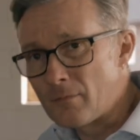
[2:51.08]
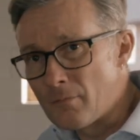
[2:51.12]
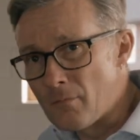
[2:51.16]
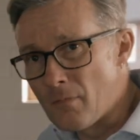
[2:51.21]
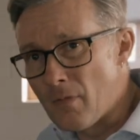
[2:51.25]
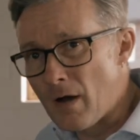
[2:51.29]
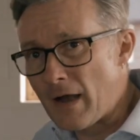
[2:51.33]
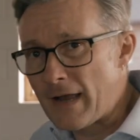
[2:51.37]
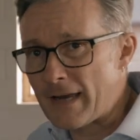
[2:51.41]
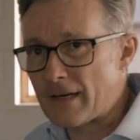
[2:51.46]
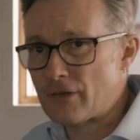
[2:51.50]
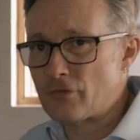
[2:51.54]

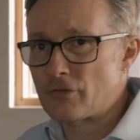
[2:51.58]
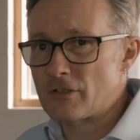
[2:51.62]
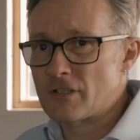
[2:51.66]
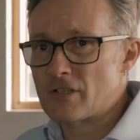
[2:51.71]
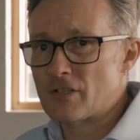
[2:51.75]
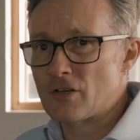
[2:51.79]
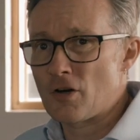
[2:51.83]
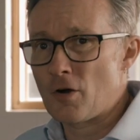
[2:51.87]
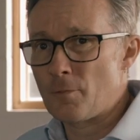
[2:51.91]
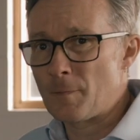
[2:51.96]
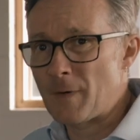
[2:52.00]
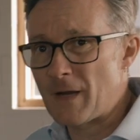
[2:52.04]

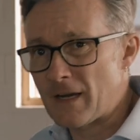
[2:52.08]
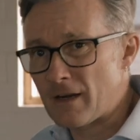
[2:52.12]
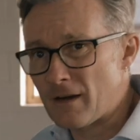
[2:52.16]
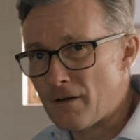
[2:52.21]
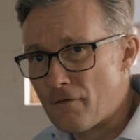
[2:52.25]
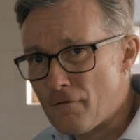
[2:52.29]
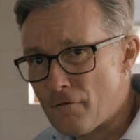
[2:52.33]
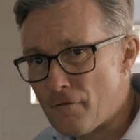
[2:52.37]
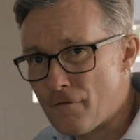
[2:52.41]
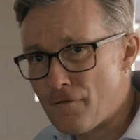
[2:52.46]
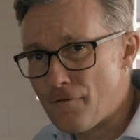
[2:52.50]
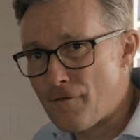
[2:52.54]
microscopic
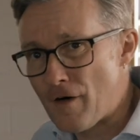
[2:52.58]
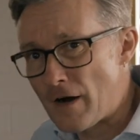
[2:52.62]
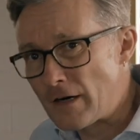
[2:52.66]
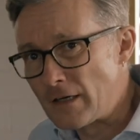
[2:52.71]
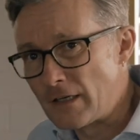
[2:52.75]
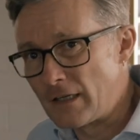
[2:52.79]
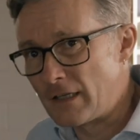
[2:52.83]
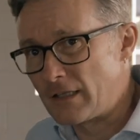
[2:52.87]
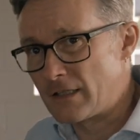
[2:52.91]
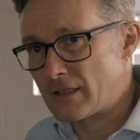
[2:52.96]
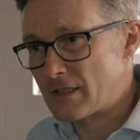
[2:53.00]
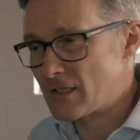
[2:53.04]

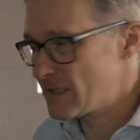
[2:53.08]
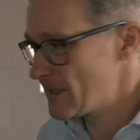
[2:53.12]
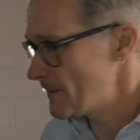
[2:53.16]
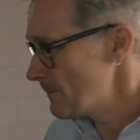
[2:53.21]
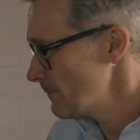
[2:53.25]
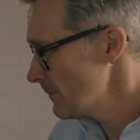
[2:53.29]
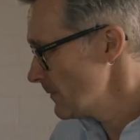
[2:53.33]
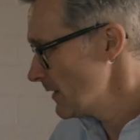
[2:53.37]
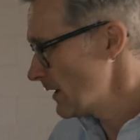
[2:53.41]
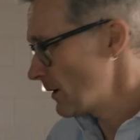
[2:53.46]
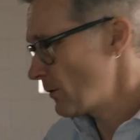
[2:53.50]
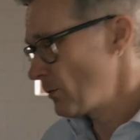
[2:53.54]
fungus,
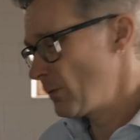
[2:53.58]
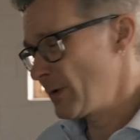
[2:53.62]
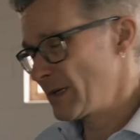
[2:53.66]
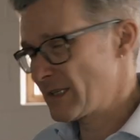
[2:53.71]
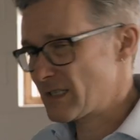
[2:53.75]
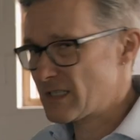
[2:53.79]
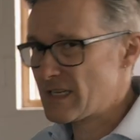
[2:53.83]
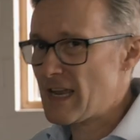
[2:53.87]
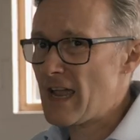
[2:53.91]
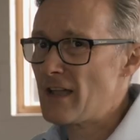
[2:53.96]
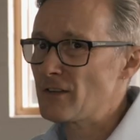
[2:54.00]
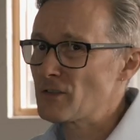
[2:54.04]
which
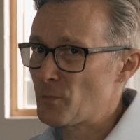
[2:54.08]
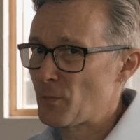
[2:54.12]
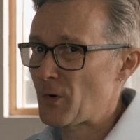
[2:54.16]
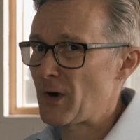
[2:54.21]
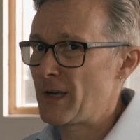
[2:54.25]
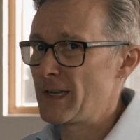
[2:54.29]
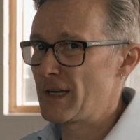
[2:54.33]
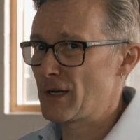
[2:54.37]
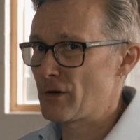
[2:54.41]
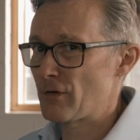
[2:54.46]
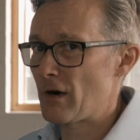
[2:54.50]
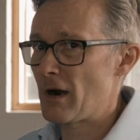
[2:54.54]
sounds
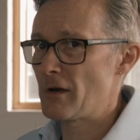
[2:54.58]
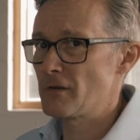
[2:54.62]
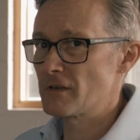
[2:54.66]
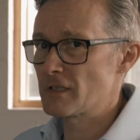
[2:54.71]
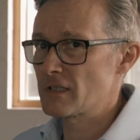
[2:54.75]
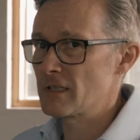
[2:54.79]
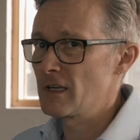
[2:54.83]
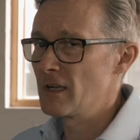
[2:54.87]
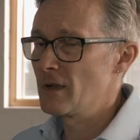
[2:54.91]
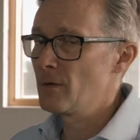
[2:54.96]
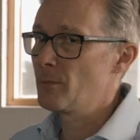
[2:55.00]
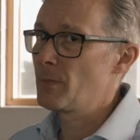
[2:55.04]
pretty
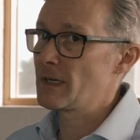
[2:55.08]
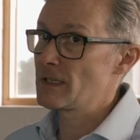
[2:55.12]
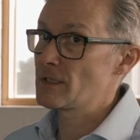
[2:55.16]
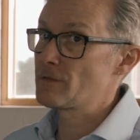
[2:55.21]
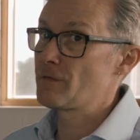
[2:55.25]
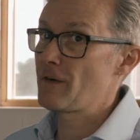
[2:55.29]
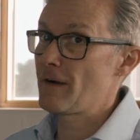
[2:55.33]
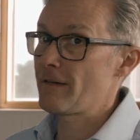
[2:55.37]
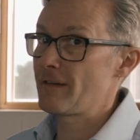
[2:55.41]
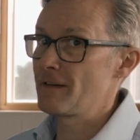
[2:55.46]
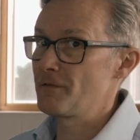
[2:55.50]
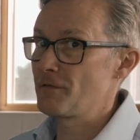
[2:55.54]
gross, but it's
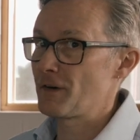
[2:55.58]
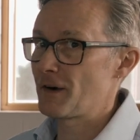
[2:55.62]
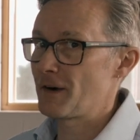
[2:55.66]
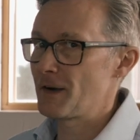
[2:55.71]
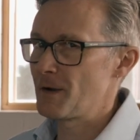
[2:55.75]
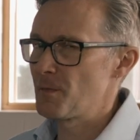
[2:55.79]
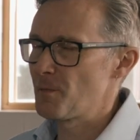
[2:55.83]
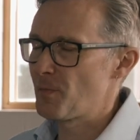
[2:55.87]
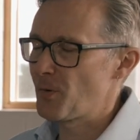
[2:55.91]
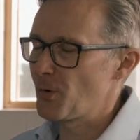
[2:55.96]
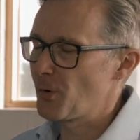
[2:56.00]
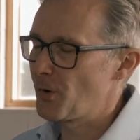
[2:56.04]
very, very
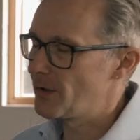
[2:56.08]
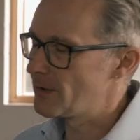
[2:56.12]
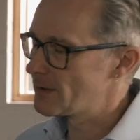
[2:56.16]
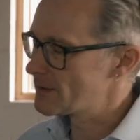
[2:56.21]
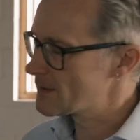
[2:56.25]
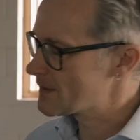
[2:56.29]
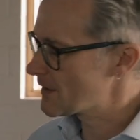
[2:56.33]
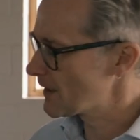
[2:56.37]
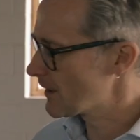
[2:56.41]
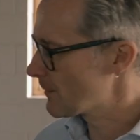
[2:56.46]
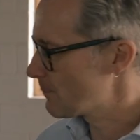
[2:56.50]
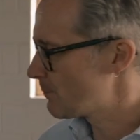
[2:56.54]

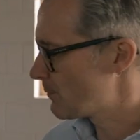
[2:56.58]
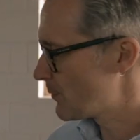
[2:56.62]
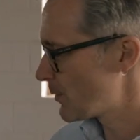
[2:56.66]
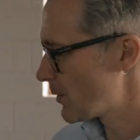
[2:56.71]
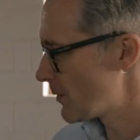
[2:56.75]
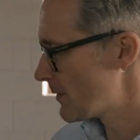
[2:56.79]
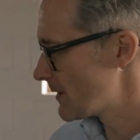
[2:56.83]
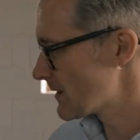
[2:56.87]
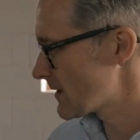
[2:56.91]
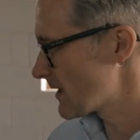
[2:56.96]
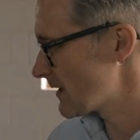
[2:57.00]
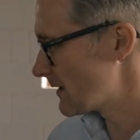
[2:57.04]
important to
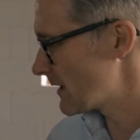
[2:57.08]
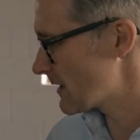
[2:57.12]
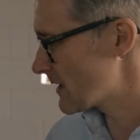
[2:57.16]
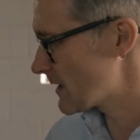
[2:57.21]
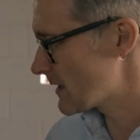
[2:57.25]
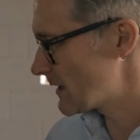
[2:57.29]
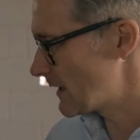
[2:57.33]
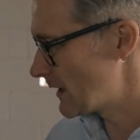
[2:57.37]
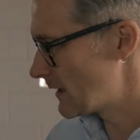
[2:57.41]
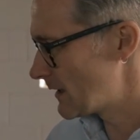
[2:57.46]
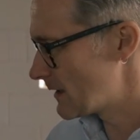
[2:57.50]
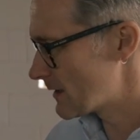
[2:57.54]
brewers and
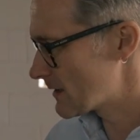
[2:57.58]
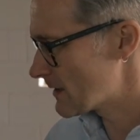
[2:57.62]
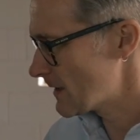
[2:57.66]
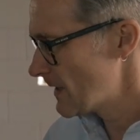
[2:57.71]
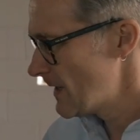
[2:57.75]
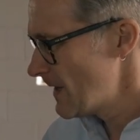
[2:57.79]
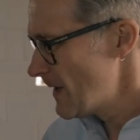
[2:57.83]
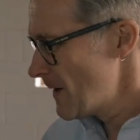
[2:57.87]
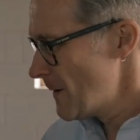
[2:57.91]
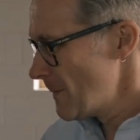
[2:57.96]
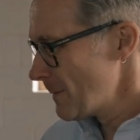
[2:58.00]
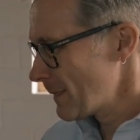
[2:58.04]
distillers.
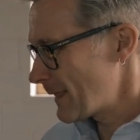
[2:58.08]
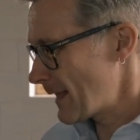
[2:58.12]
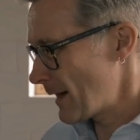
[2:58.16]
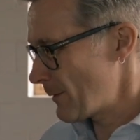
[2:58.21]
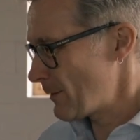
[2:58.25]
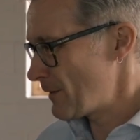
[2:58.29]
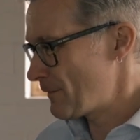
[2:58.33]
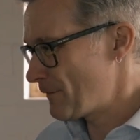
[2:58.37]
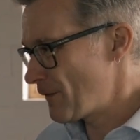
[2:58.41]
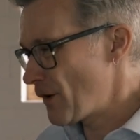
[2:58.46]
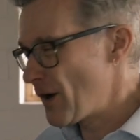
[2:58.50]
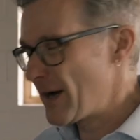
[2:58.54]
Now,
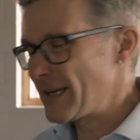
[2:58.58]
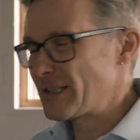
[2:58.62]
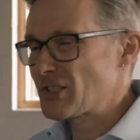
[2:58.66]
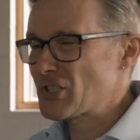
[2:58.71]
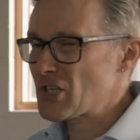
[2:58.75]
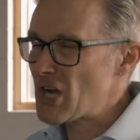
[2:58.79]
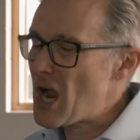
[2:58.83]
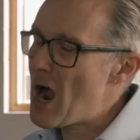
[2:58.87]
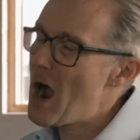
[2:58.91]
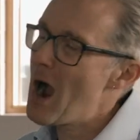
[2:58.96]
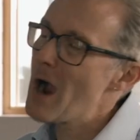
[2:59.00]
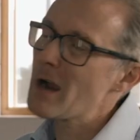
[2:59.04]
if I
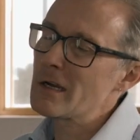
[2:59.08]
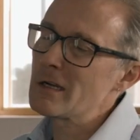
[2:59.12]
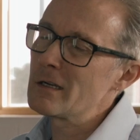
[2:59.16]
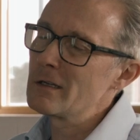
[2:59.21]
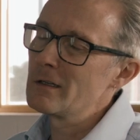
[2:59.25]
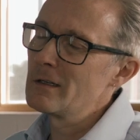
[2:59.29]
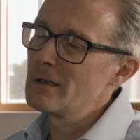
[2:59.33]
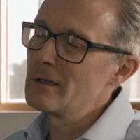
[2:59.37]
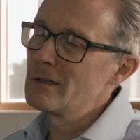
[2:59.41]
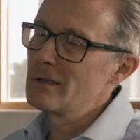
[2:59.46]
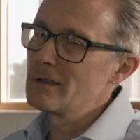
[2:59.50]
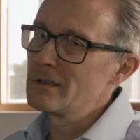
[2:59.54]
chuck
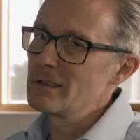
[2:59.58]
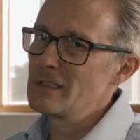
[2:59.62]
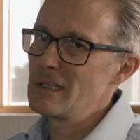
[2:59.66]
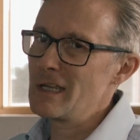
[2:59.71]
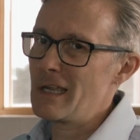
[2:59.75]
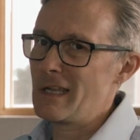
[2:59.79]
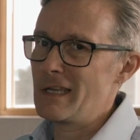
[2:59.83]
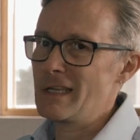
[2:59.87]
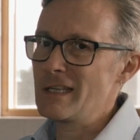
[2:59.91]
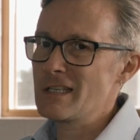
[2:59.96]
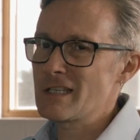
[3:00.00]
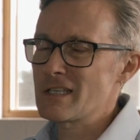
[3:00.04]

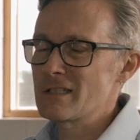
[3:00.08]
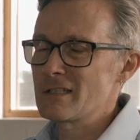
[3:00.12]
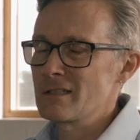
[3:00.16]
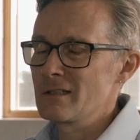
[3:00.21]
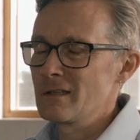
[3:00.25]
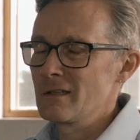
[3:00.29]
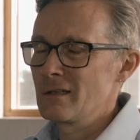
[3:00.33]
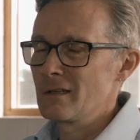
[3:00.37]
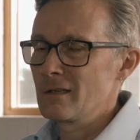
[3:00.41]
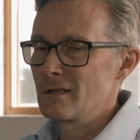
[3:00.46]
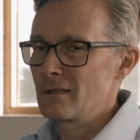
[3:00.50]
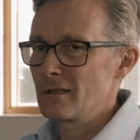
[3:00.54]
yeast
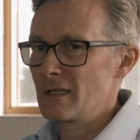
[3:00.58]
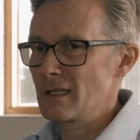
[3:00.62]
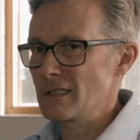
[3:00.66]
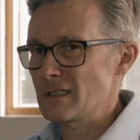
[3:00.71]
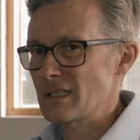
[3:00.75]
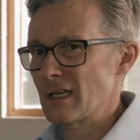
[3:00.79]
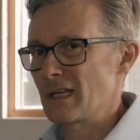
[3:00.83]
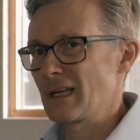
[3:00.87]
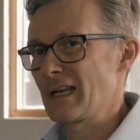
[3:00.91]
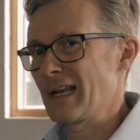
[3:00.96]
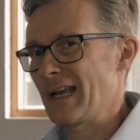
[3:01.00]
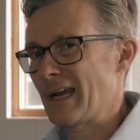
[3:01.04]

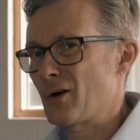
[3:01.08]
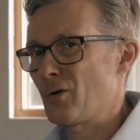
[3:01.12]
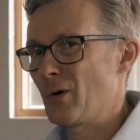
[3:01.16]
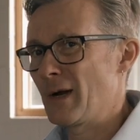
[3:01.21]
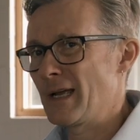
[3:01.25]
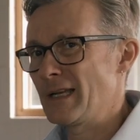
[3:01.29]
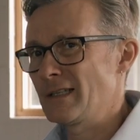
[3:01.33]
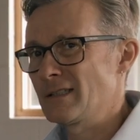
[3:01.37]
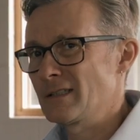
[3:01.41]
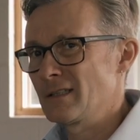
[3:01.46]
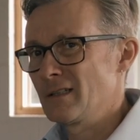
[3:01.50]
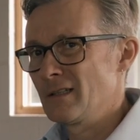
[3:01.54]
into
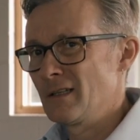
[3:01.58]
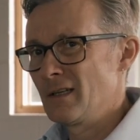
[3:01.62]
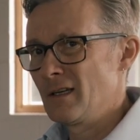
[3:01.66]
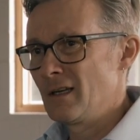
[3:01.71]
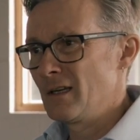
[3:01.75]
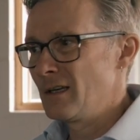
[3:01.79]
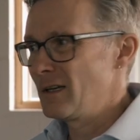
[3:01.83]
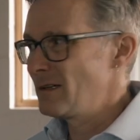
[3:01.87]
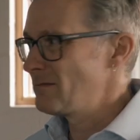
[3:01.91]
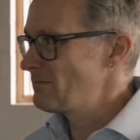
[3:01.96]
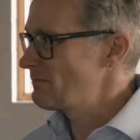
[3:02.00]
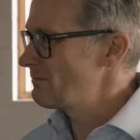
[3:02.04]
liquid
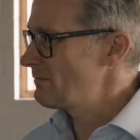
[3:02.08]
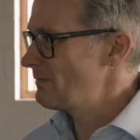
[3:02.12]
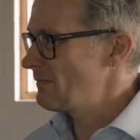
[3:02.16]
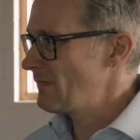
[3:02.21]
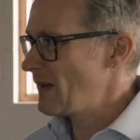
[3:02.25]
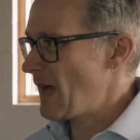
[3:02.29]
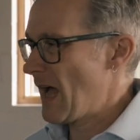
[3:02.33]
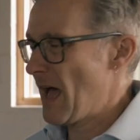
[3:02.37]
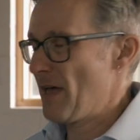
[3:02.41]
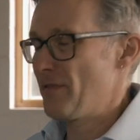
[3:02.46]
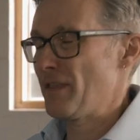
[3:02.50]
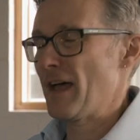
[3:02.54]

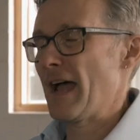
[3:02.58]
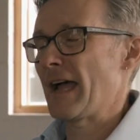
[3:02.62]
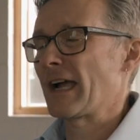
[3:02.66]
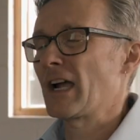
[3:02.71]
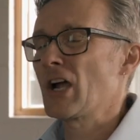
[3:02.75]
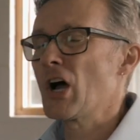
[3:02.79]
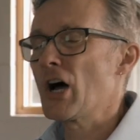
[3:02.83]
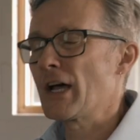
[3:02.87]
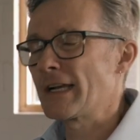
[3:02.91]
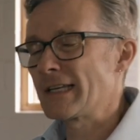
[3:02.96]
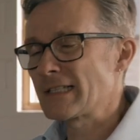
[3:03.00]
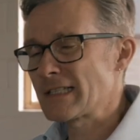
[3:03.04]
at that
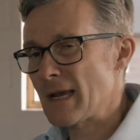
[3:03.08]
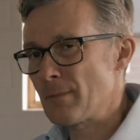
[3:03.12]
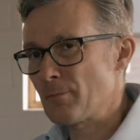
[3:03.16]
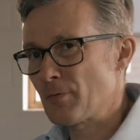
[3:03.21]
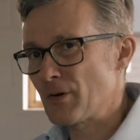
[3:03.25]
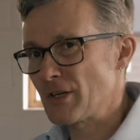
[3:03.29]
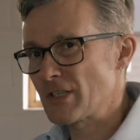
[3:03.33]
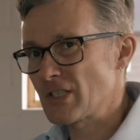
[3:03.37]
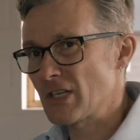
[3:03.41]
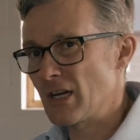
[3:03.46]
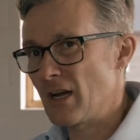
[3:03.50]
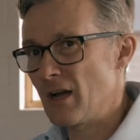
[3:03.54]
kind of
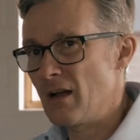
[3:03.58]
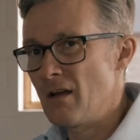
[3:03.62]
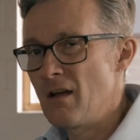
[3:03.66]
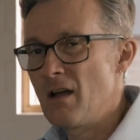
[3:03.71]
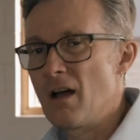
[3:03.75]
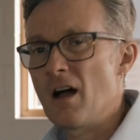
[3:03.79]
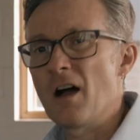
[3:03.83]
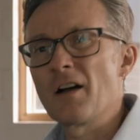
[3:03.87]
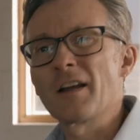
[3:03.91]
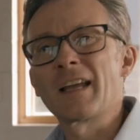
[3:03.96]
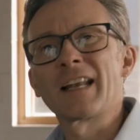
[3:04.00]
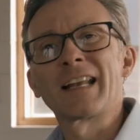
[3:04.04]
temperature,
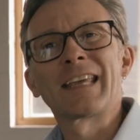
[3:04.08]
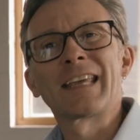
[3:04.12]
I'm going to